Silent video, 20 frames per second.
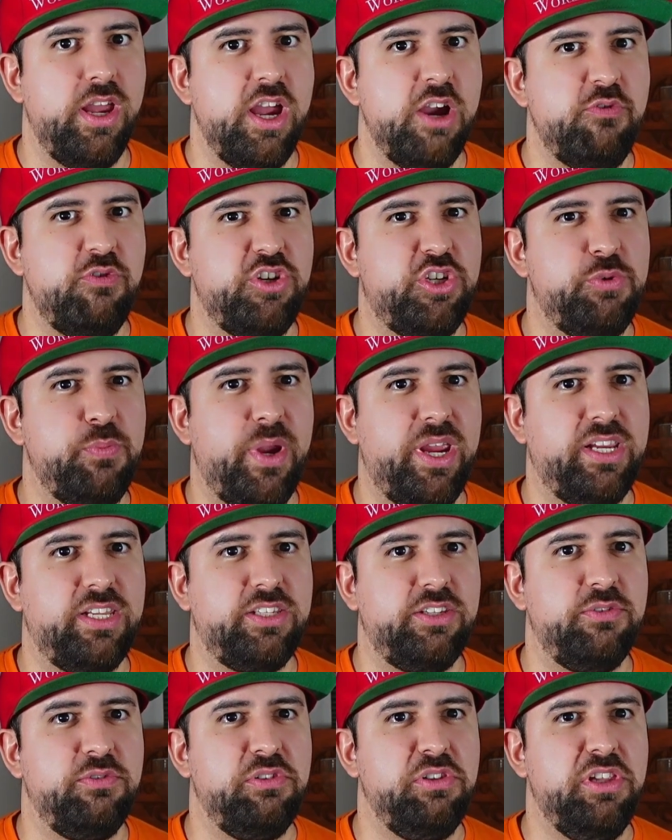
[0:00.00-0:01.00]
which
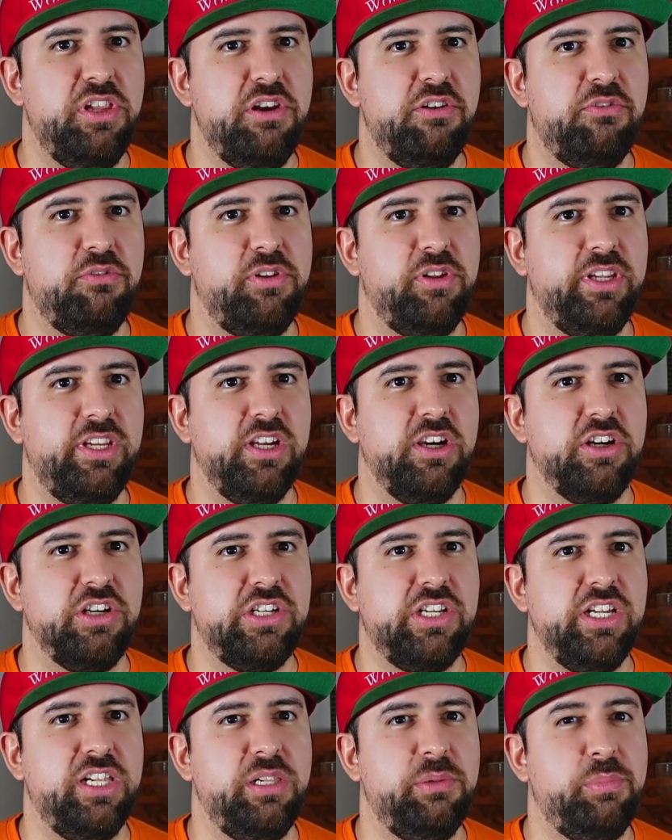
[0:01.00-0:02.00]
makes you literally
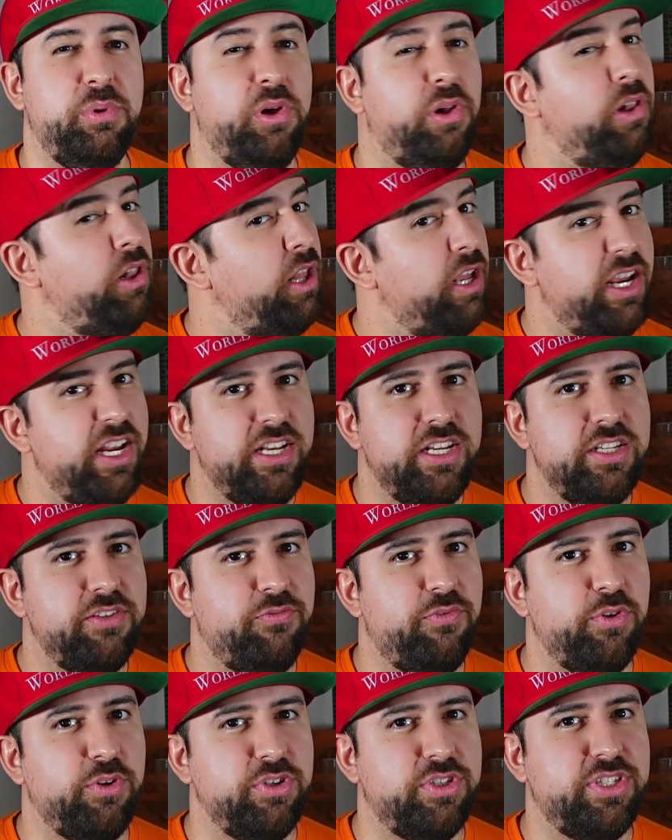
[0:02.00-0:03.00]
unkillable in the
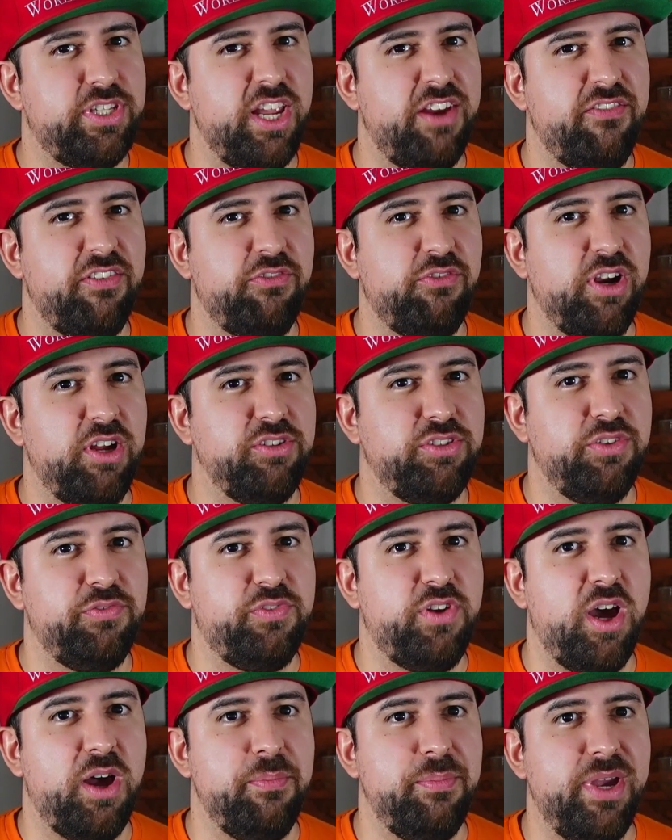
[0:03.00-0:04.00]
first 7 rounds of
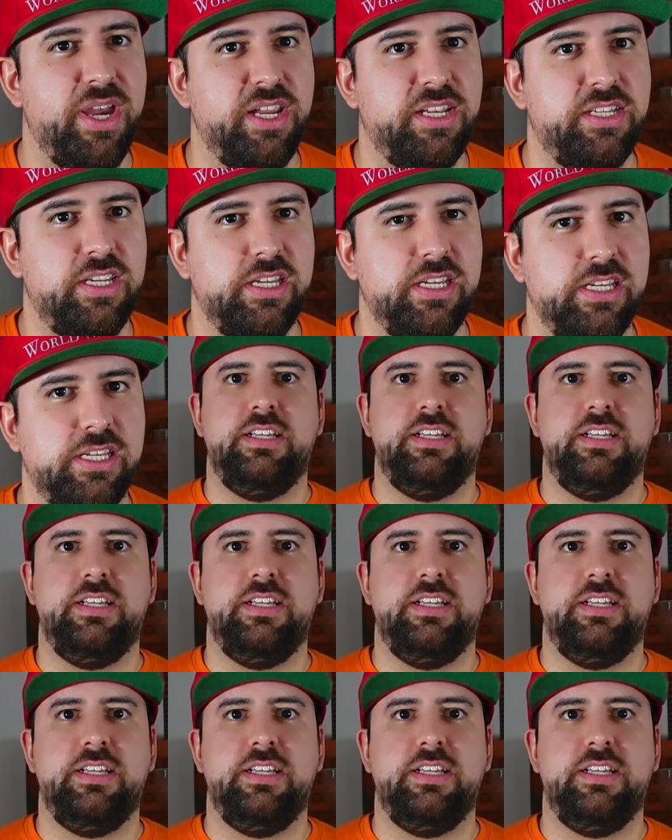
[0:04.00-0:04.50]
combat.